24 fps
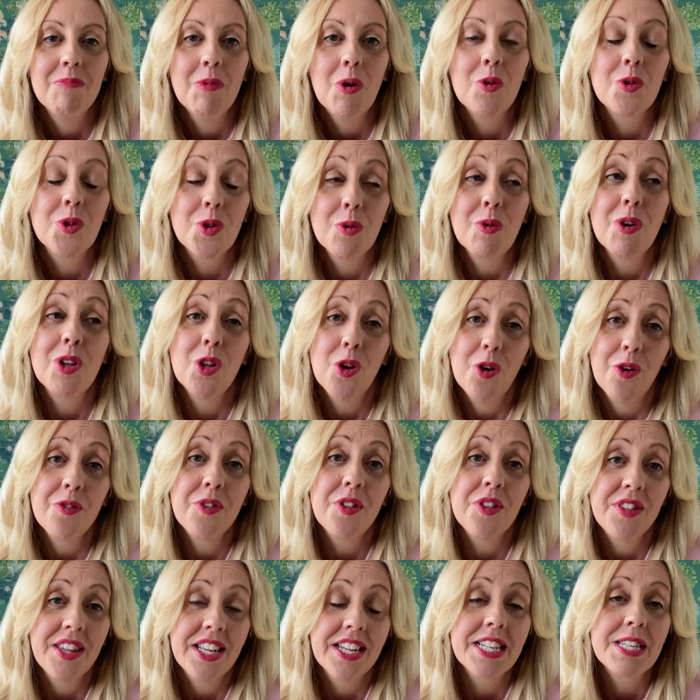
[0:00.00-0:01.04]
Although a lot
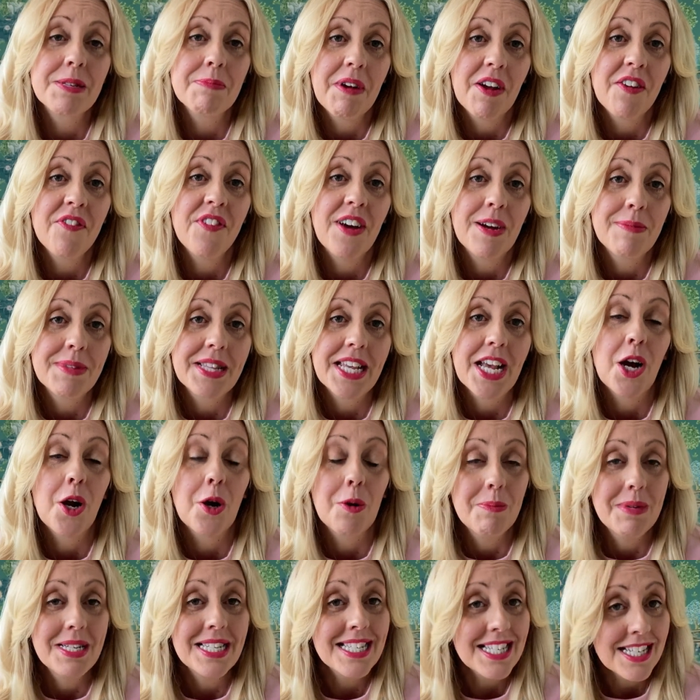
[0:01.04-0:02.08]
of things my family
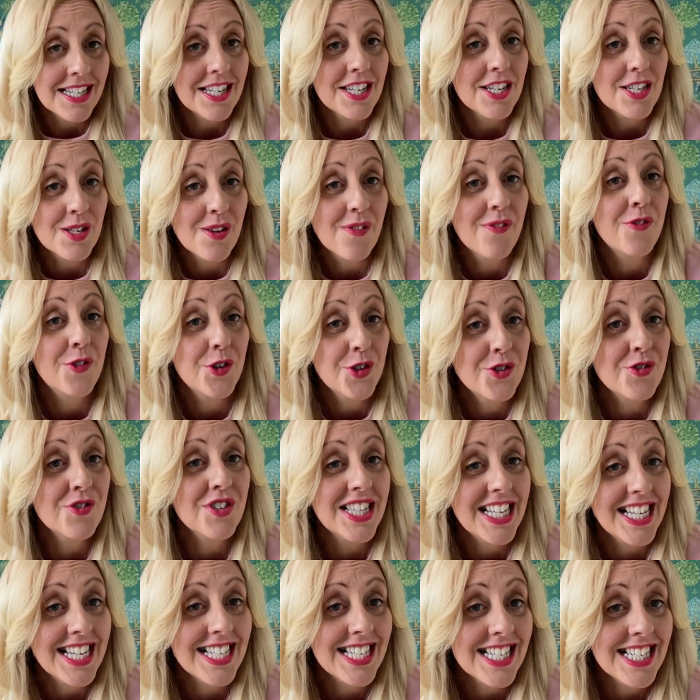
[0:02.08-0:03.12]
are missing is food
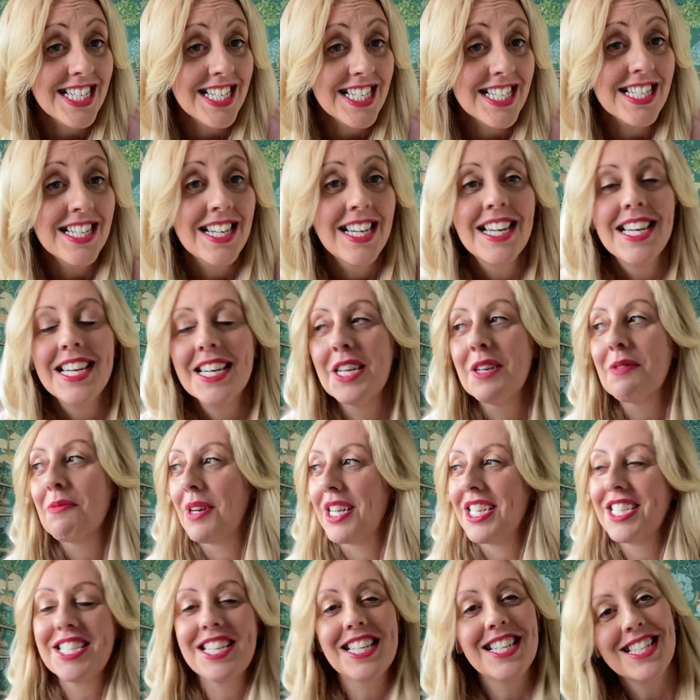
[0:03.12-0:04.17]
related,
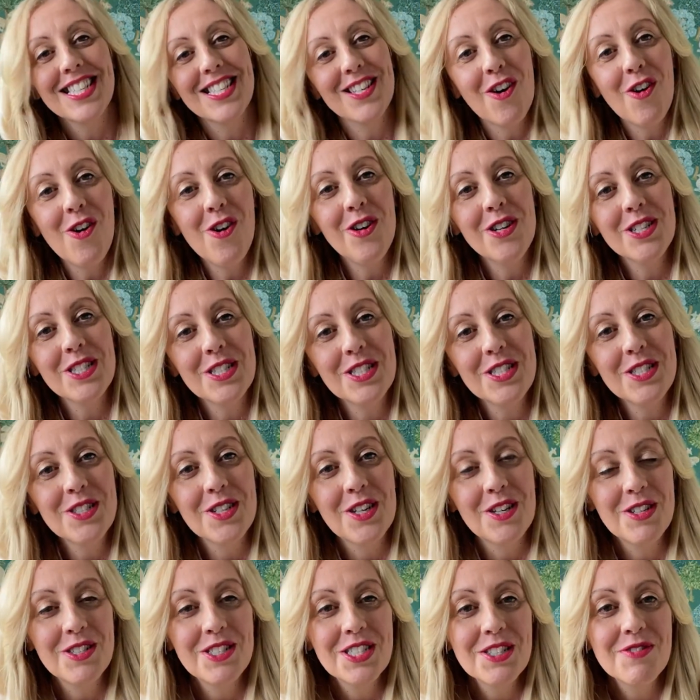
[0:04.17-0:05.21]
which is odd. You
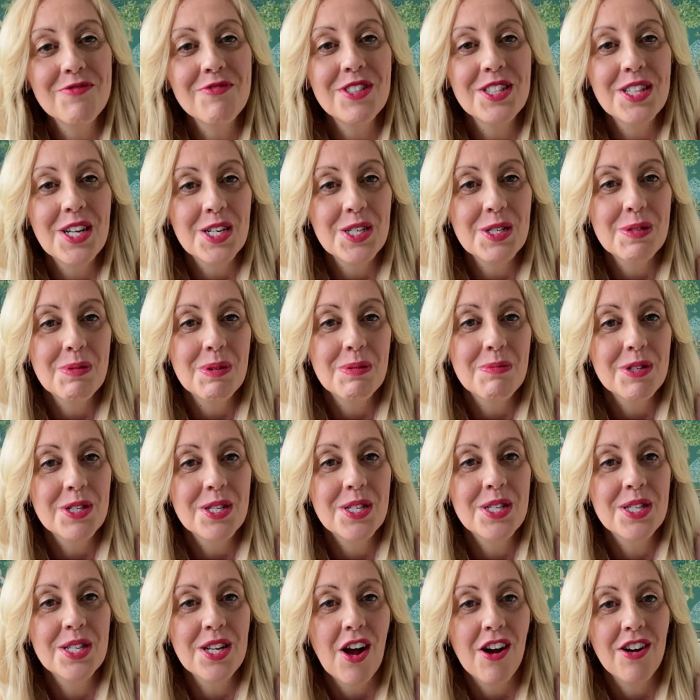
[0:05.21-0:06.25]
know, I didn't realise we were
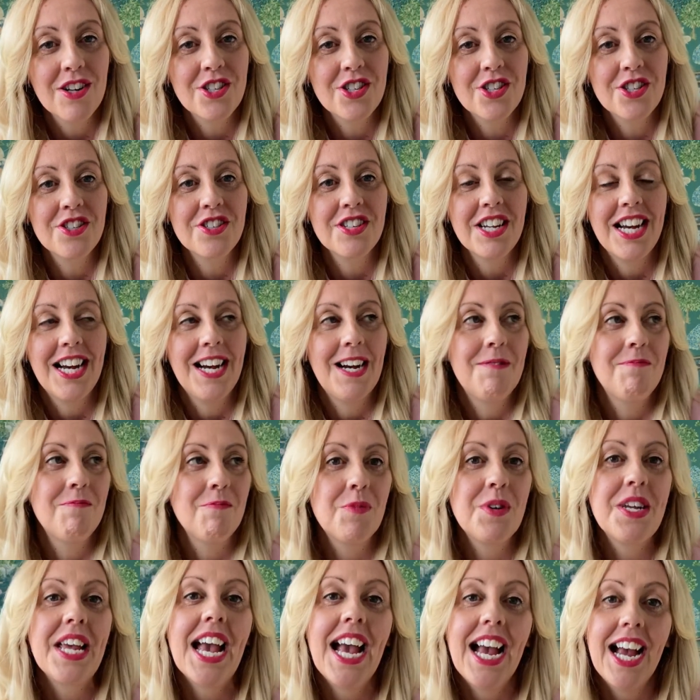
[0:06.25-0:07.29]
such,
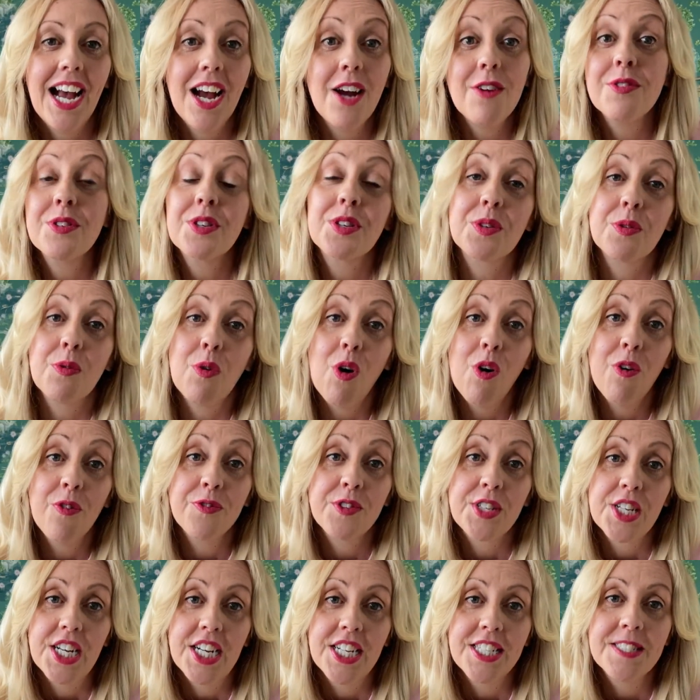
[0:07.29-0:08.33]
we ate out so
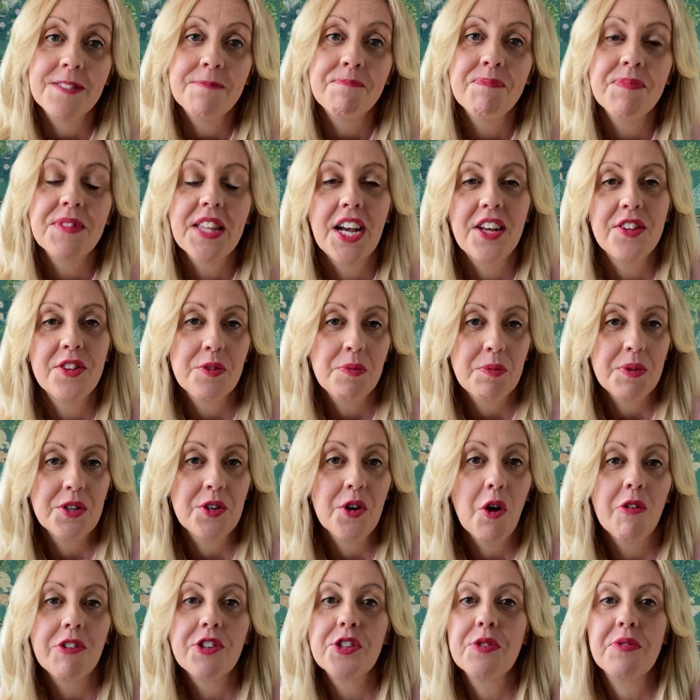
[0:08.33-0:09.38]
often. Now that we're
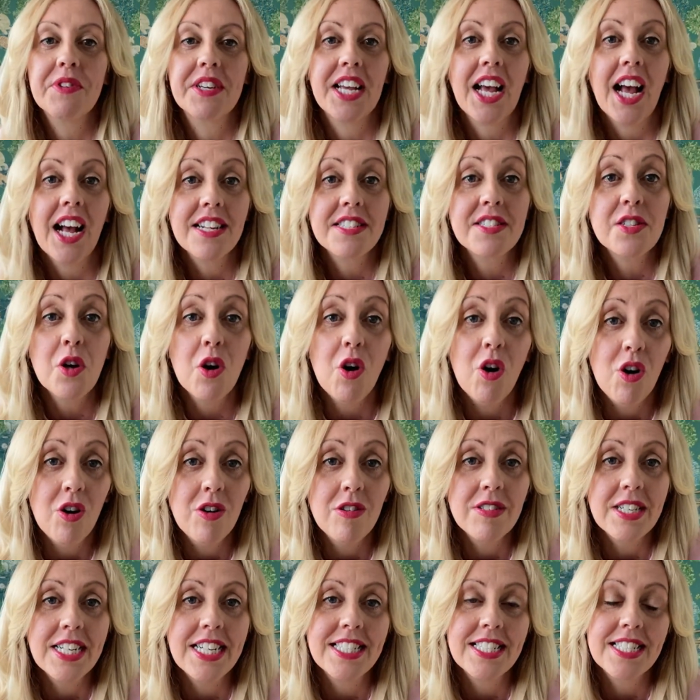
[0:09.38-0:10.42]
not doing it at
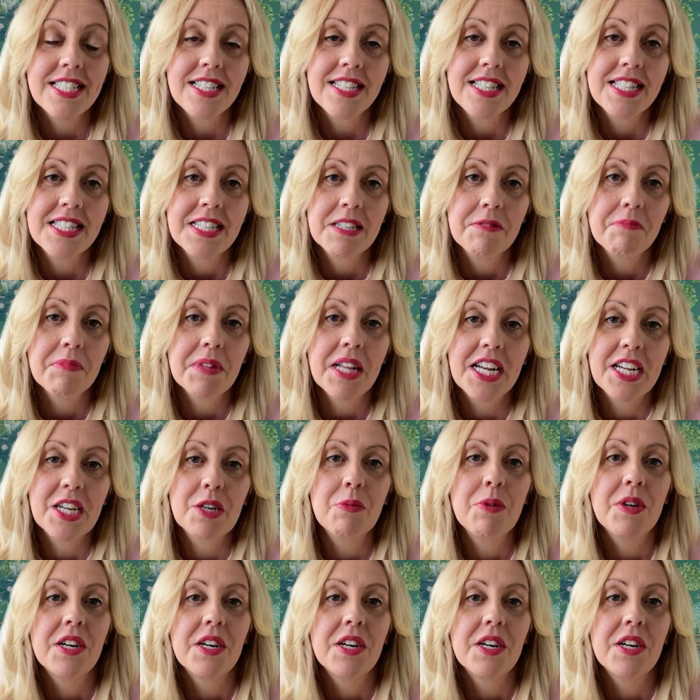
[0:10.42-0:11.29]
all, it does seem like